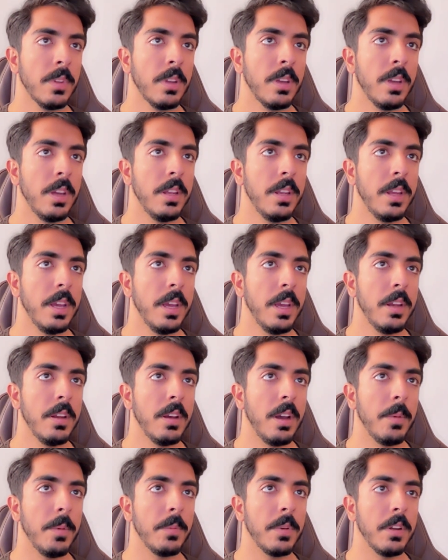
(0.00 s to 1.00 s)
And then
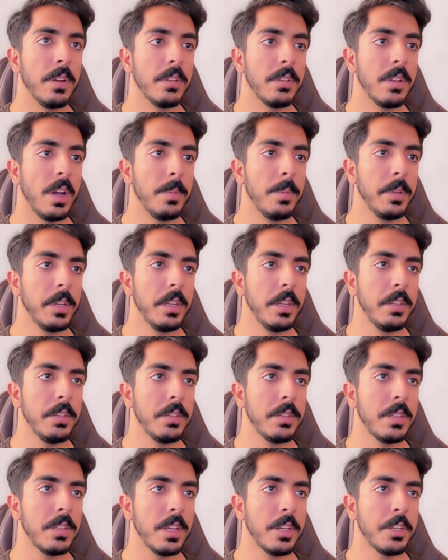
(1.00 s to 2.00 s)
I'm going to duplicate this
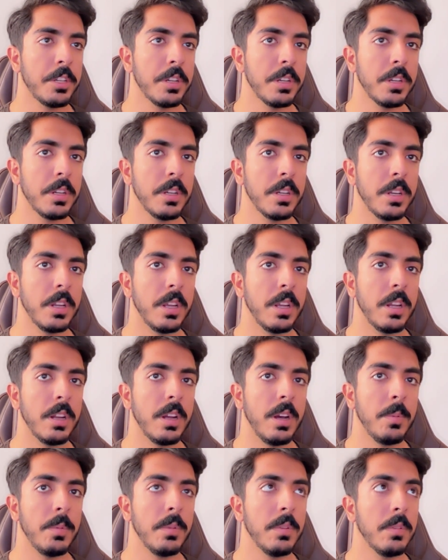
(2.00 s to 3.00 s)
section and
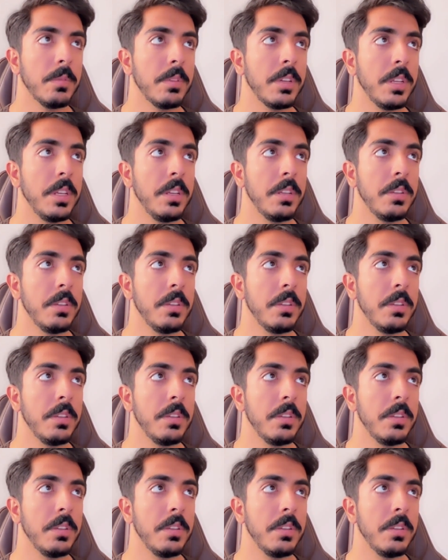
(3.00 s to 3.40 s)
upload the